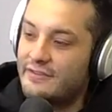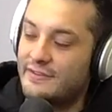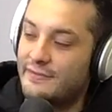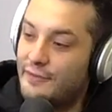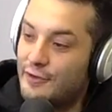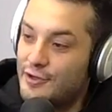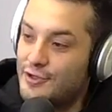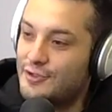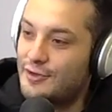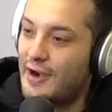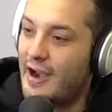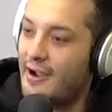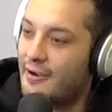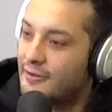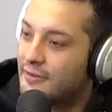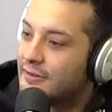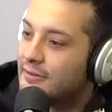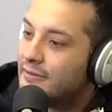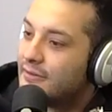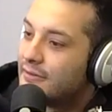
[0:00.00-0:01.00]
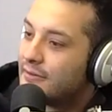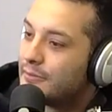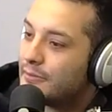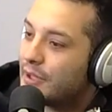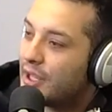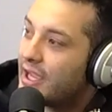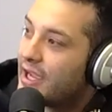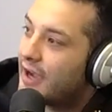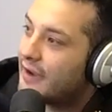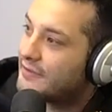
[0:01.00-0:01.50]
first round
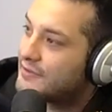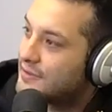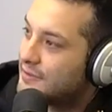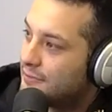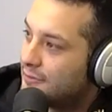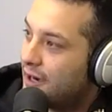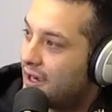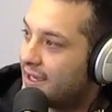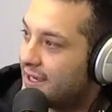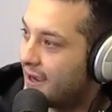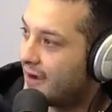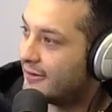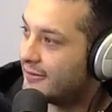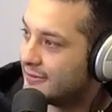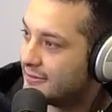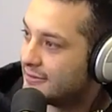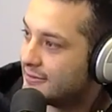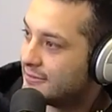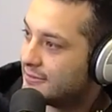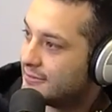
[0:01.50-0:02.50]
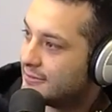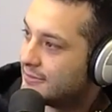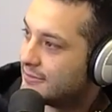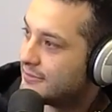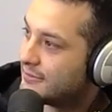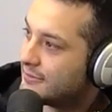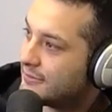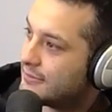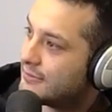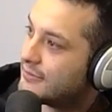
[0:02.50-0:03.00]
playoffs right now.
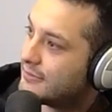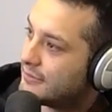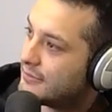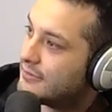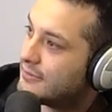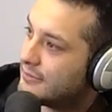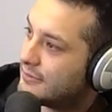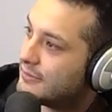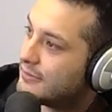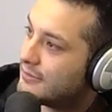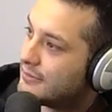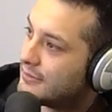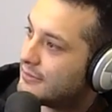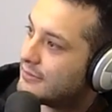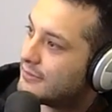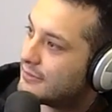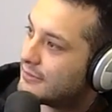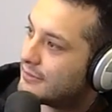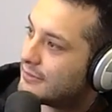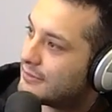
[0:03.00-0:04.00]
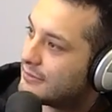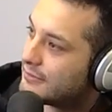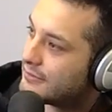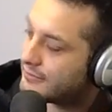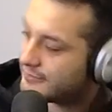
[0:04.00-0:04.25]
Bar is risen. I don't know,